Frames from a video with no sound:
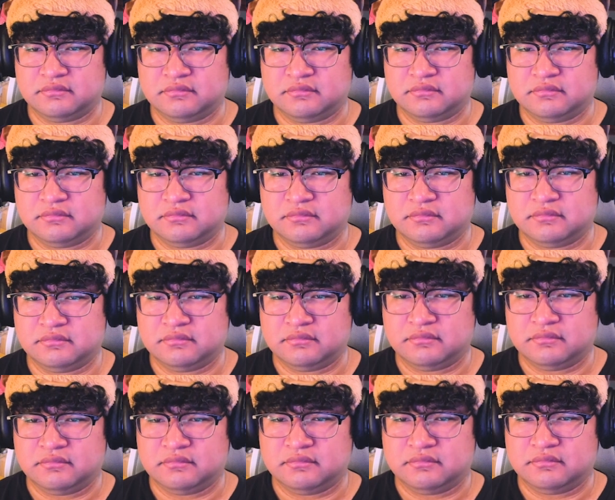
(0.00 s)

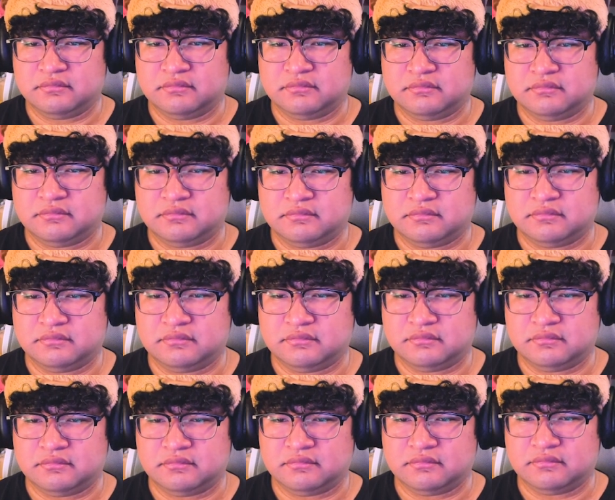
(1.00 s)

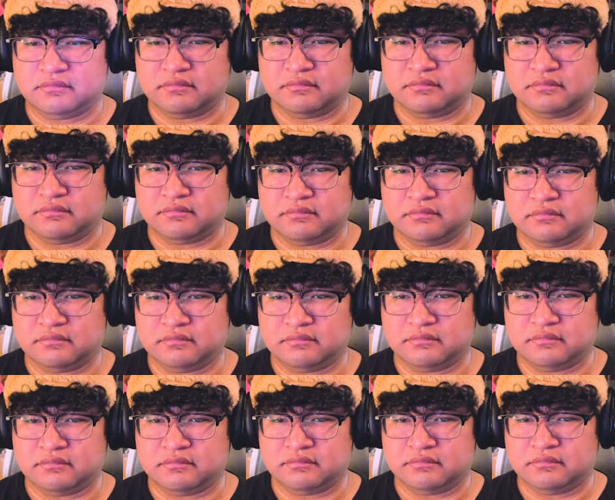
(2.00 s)

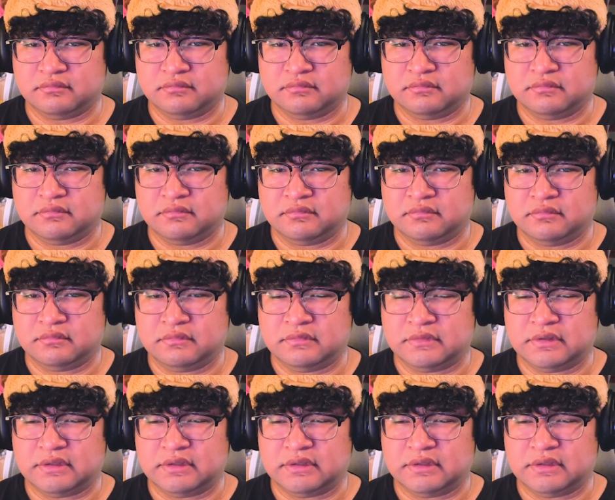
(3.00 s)
This person isn't speaking.